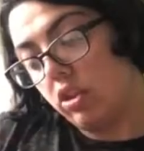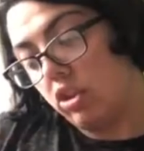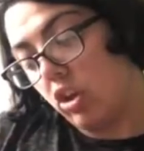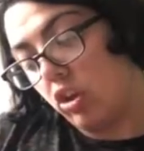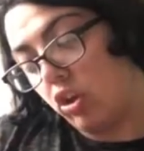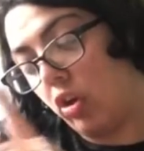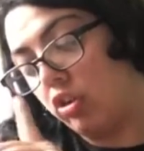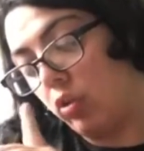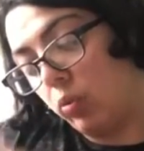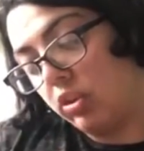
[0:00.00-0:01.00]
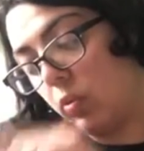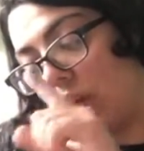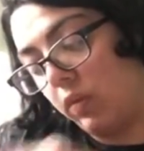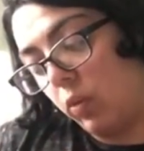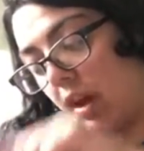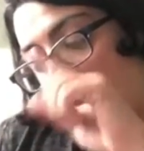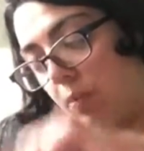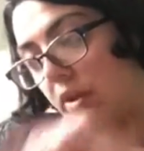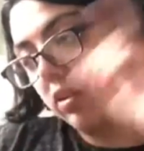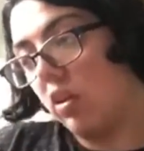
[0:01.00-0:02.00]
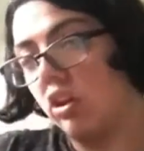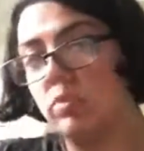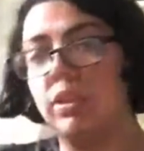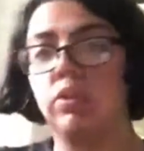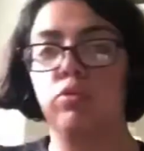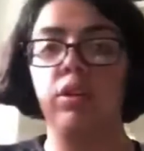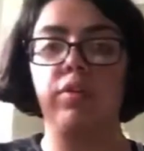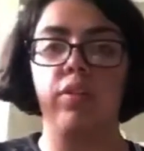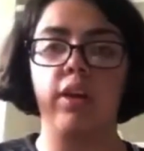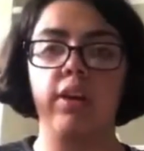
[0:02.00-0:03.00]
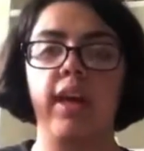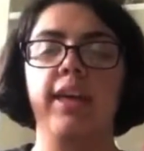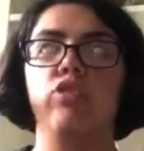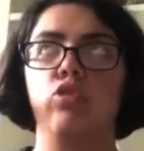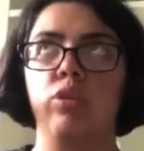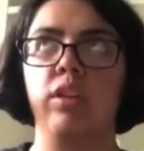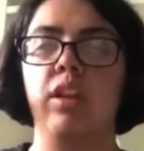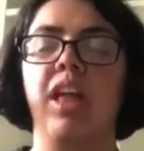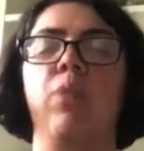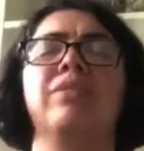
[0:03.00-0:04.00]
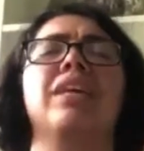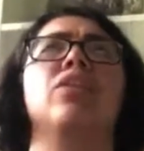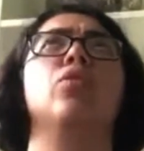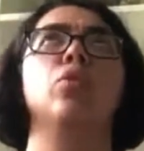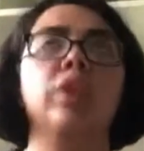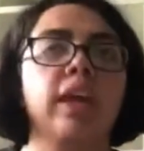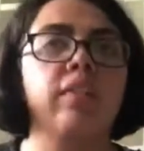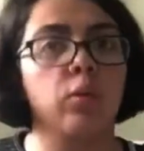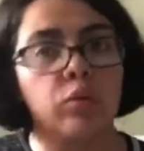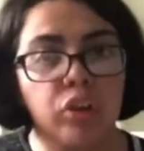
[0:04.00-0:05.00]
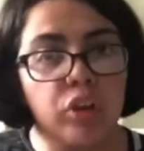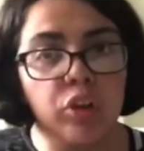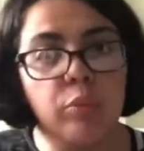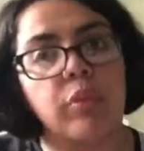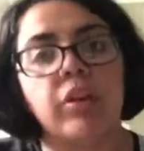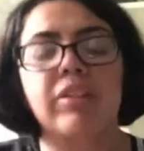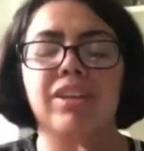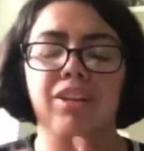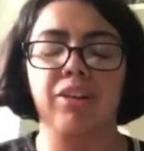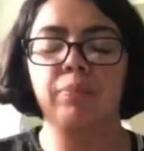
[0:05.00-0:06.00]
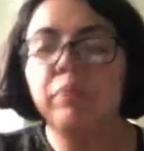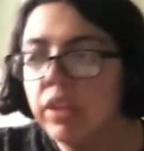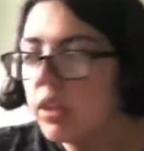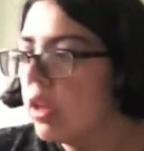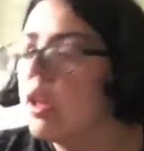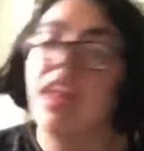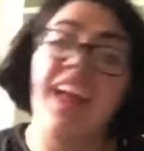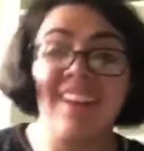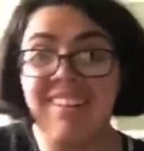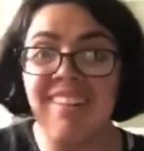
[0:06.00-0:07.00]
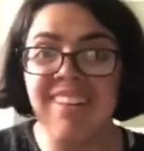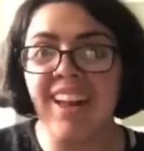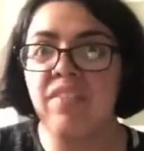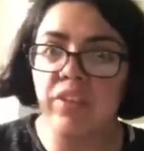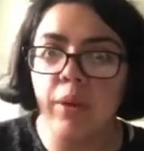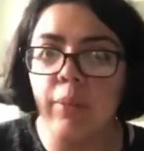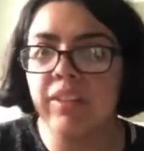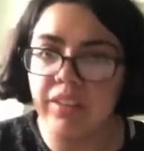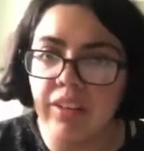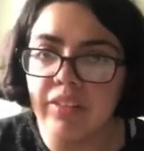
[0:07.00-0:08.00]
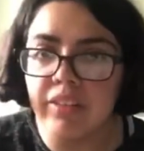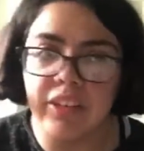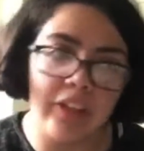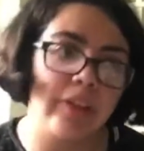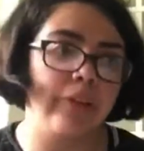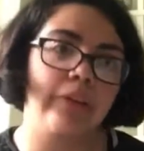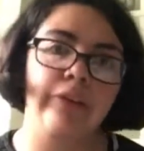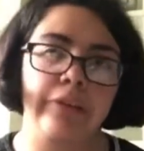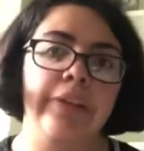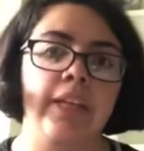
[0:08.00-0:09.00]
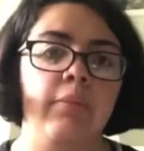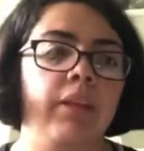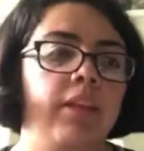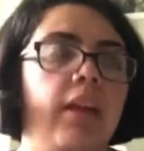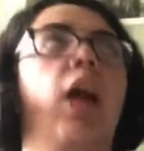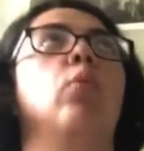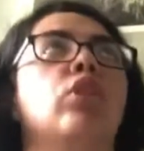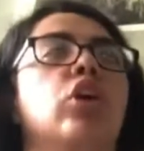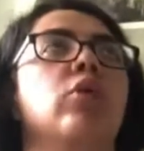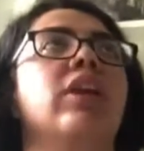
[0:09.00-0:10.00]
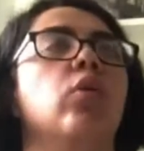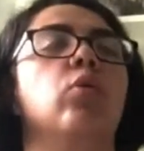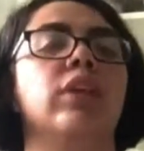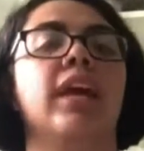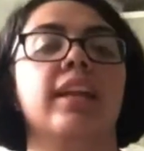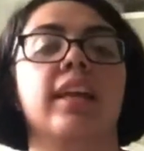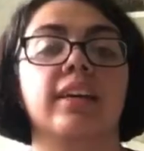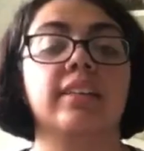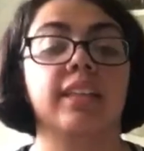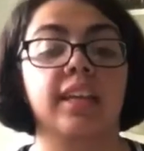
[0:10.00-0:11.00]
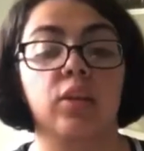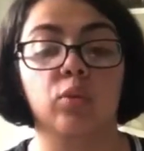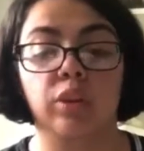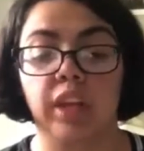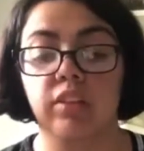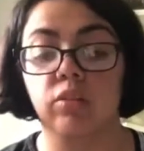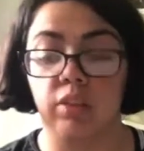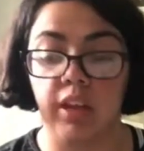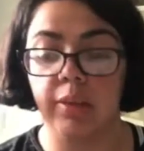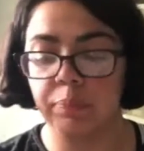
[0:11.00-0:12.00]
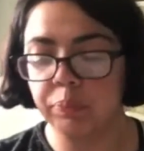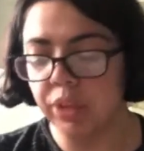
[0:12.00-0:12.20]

So going to Wizarding World of Harry Potter Hogsmeade. It was really fun. I enjoyed it. I would stay there all day if I wanted to. But you know, I can't. I have to come back to London, you know, and go uni. I'm like, I would go there all day, like stay there all day till night.